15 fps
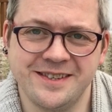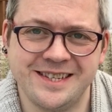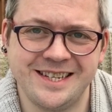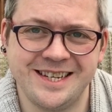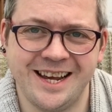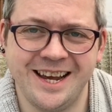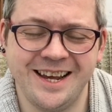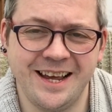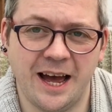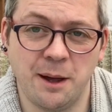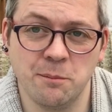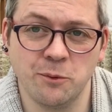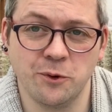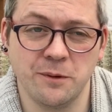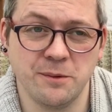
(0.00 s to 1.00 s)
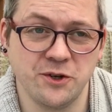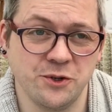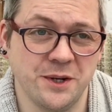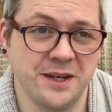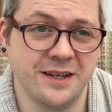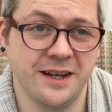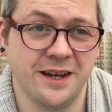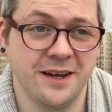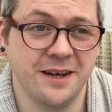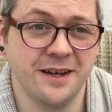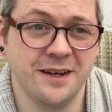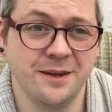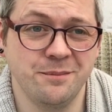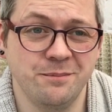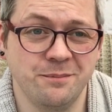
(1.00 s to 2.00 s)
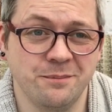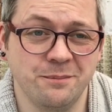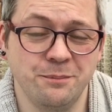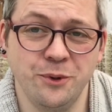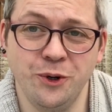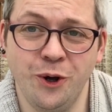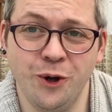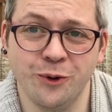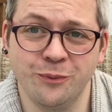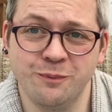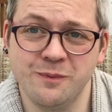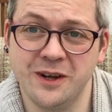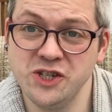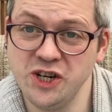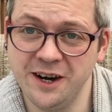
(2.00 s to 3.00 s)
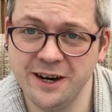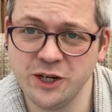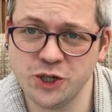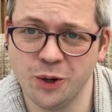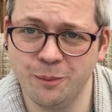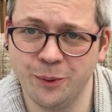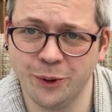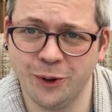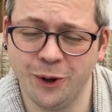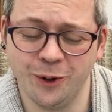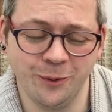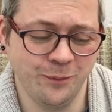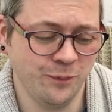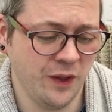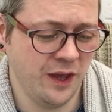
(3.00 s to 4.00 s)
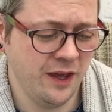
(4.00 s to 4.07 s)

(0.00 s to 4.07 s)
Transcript: Today I'm going to be doing a book haul, a charity shop book haul.